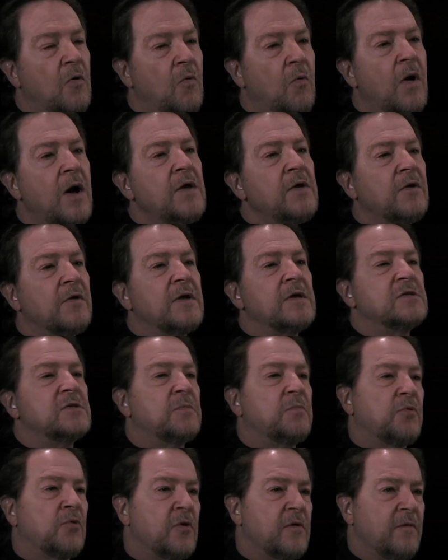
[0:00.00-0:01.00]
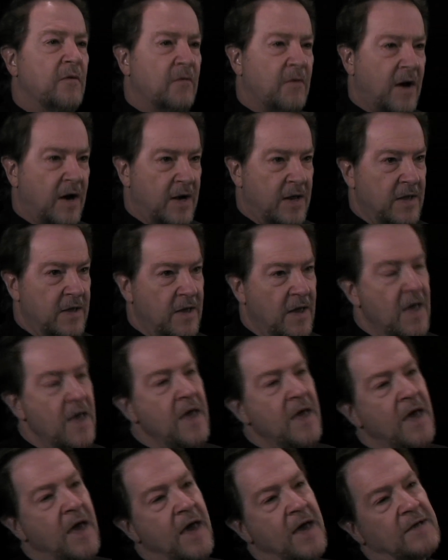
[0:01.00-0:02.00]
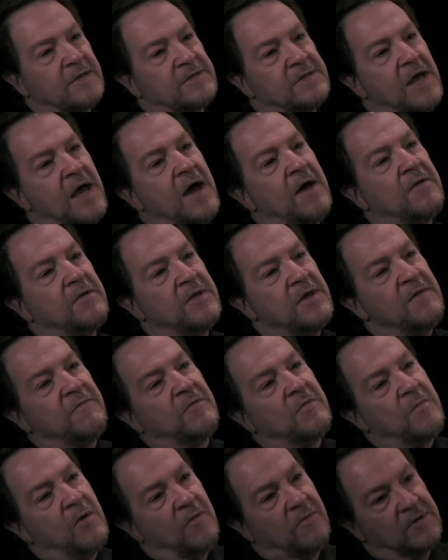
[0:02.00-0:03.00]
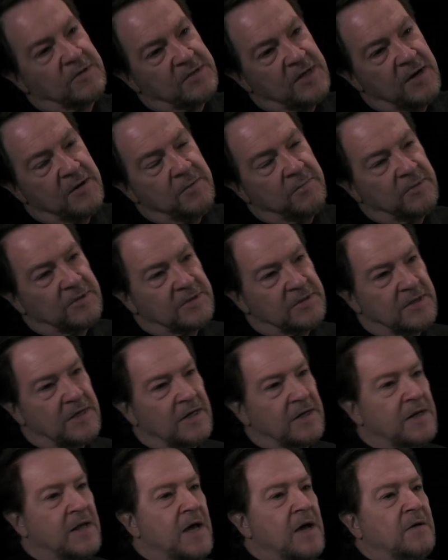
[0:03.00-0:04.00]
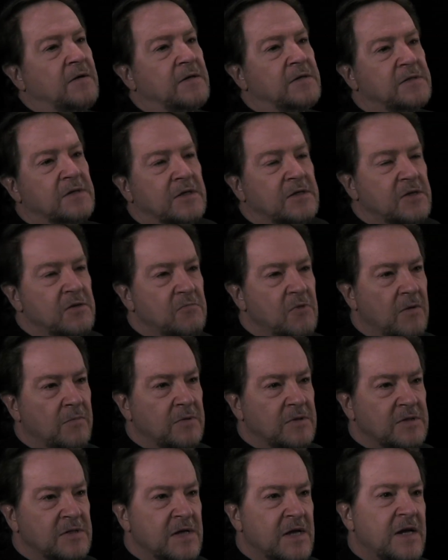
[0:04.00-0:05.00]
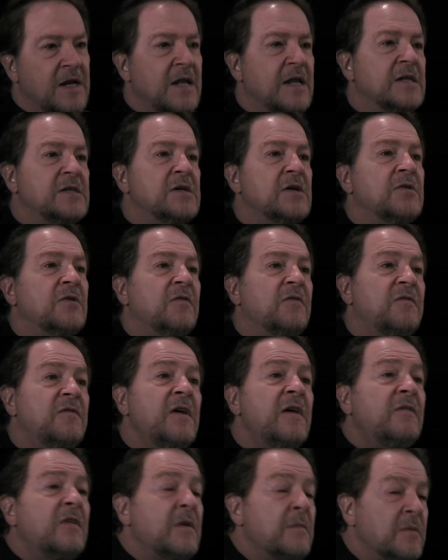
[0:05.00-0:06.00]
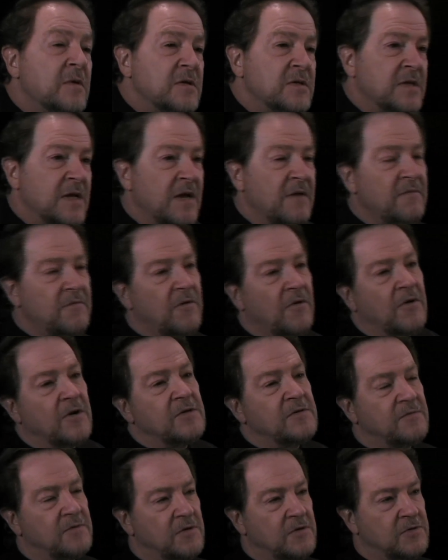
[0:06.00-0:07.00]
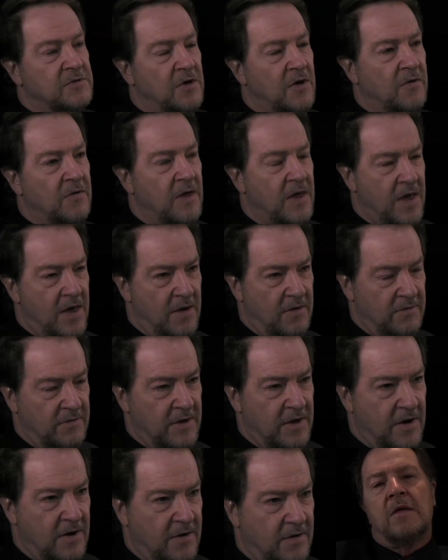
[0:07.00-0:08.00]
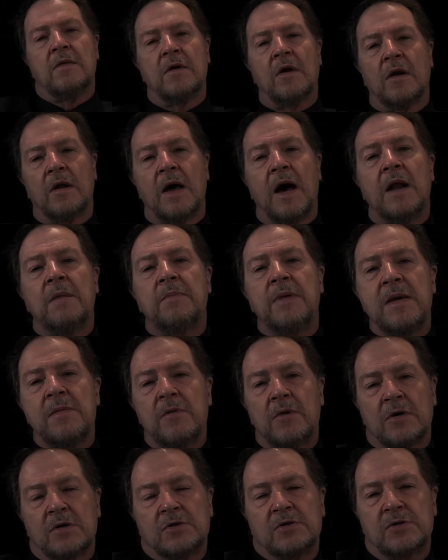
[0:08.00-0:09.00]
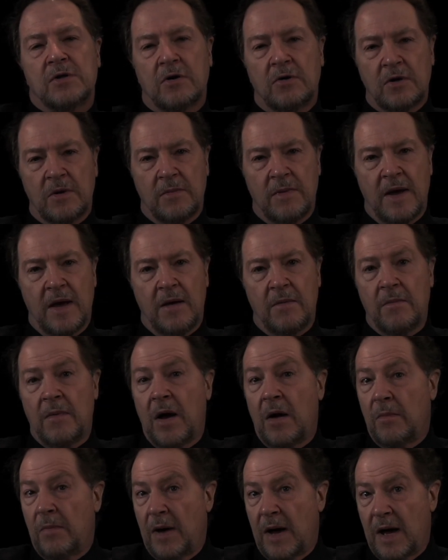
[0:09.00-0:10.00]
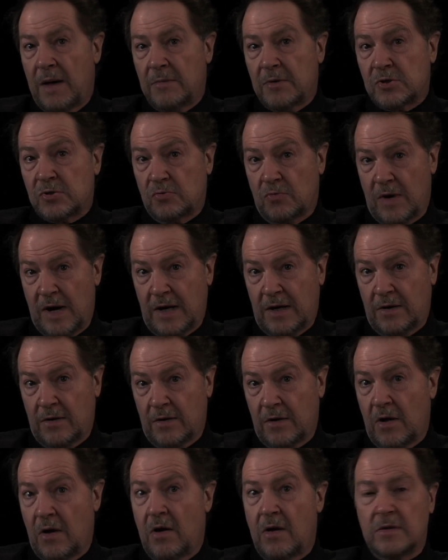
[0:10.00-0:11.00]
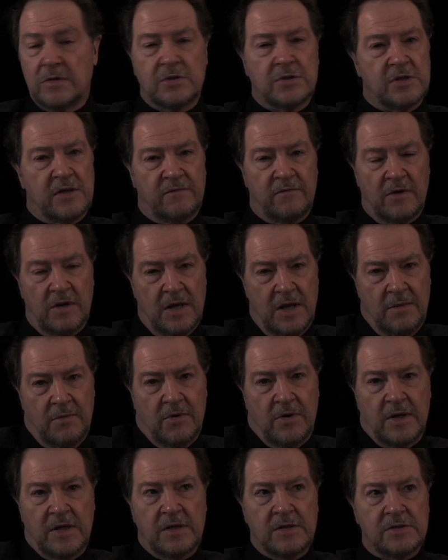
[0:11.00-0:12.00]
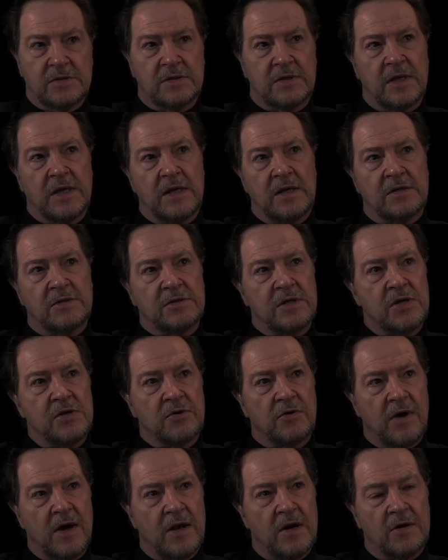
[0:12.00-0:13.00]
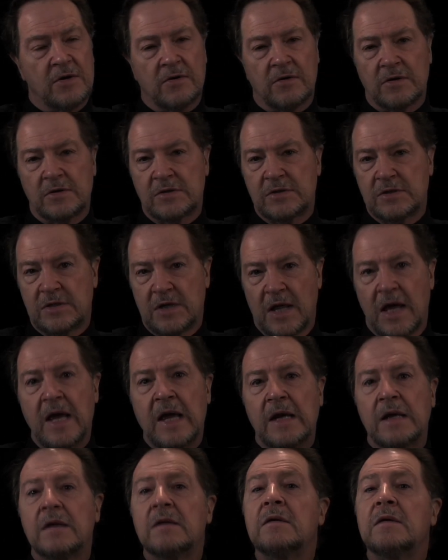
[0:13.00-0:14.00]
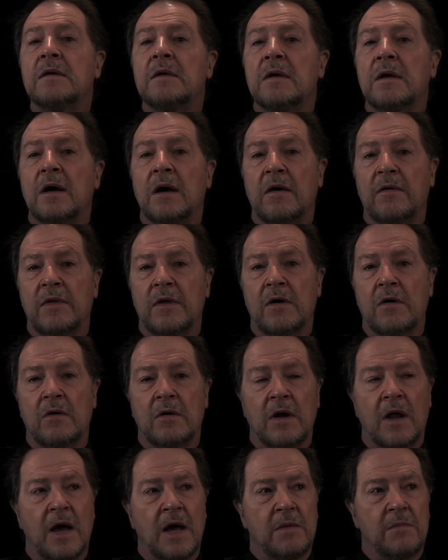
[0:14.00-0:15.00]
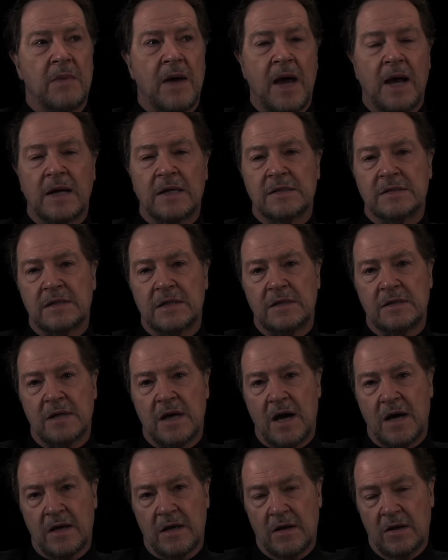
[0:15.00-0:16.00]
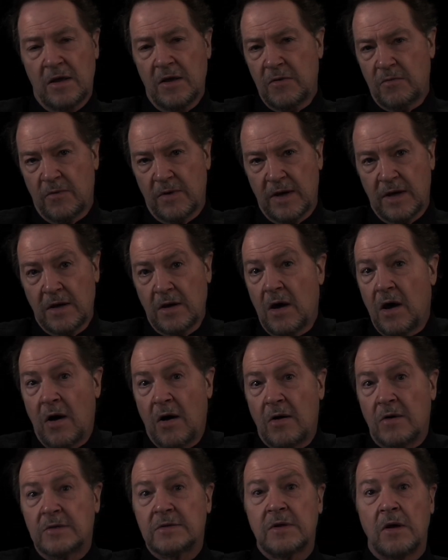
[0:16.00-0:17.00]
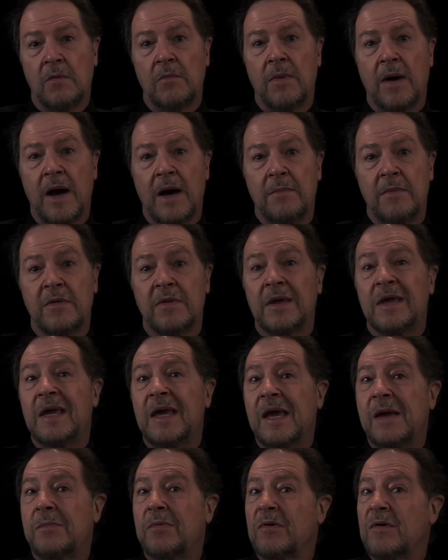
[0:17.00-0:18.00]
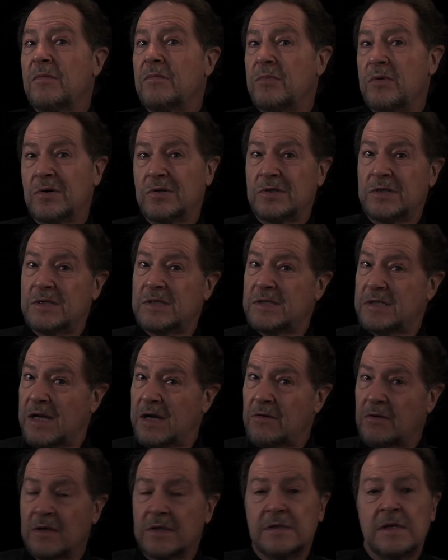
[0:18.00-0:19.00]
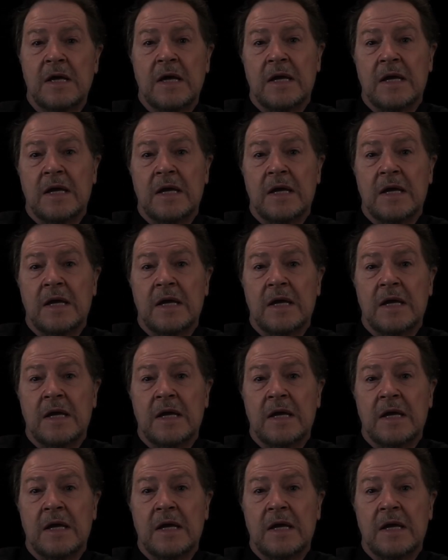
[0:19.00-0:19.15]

wonder his approval rating has now dipped from over 70% down to 61%, and it's under 50% for his views on health care. There are a lot of people concerned about Obama's record on civil liberties. The senior editor at Slate of the online magazine, Dahlia Lithwick, calls Obama the keeper of Bush's secrets.